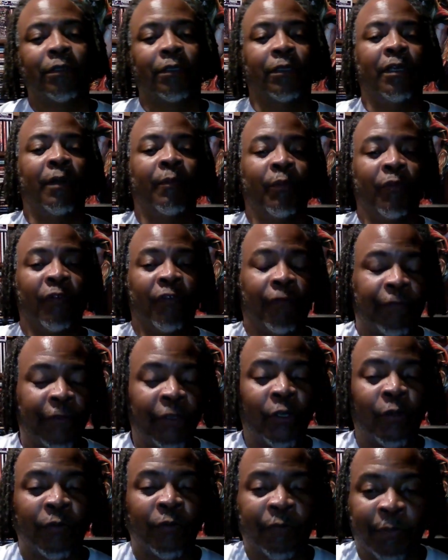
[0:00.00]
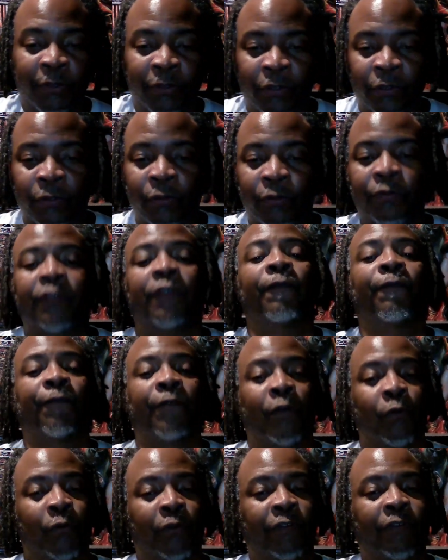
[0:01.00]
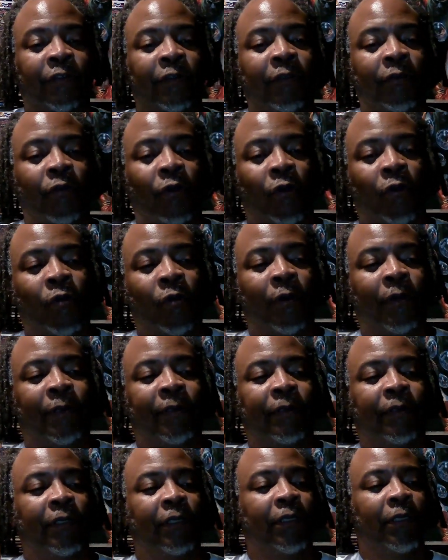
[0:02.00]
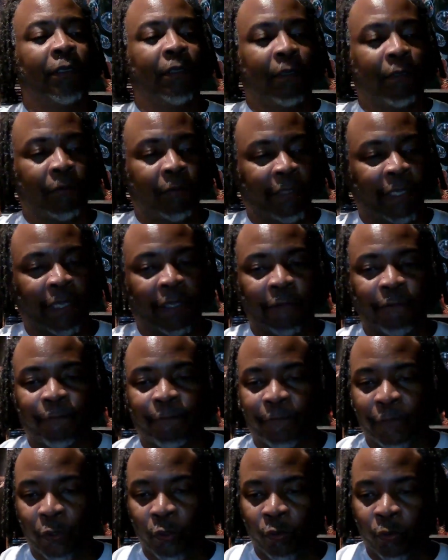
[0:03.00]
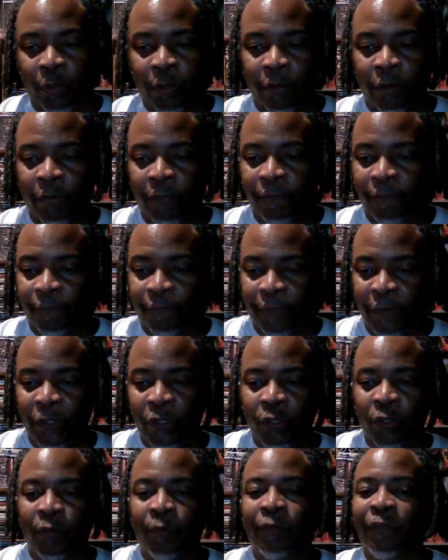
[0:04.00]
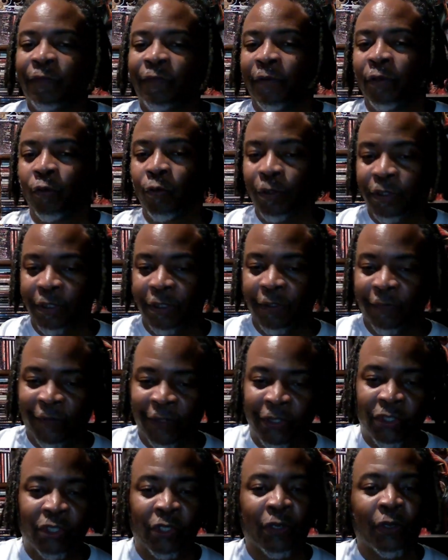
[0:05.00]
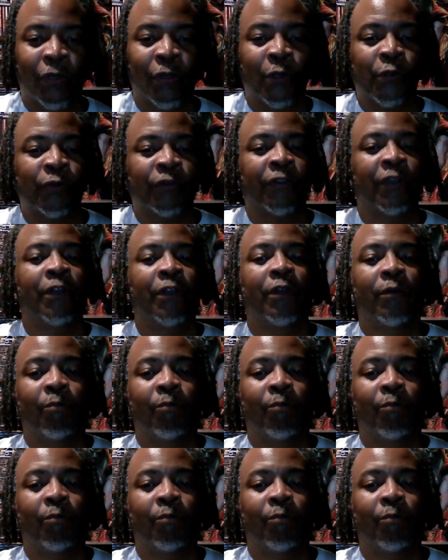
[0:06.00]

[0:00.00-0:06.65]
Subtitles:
the number of films produced, and focusing on, okay, fewer films, fewer TV shows,